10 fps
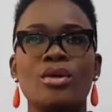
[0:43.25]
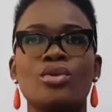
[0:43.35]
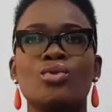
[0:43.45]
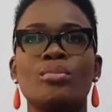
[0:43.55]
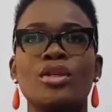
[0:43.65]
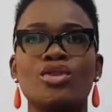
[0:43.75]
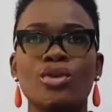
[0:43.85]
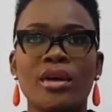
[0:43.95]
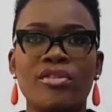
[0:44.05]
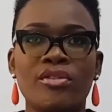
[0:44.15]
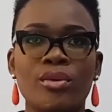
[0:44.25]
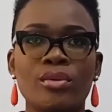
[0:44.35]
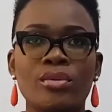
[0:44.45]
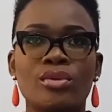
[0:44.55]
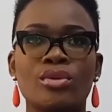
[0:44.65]
to be
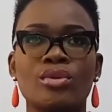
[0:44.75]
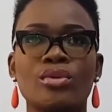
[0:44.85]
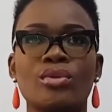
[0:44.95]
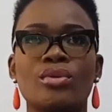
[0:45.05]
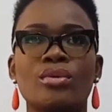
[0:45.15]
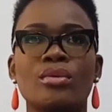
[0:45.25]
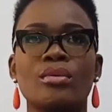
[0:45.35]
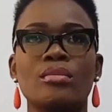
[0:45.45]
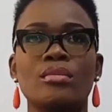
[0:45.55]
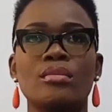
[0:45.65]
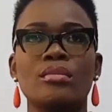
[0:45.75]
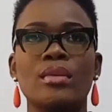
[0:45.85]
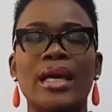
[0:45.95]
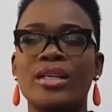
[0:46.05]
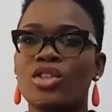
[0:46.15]
joyful, to
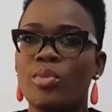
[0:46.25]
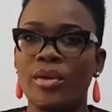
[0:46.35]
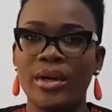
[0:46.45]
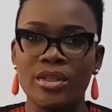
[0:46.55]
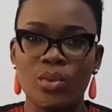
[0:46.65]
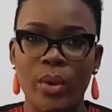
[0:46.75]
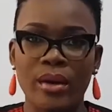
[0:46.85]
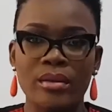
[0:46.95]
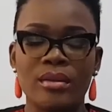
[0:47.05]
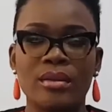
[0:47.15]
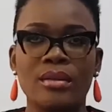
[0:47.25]
experience wealth,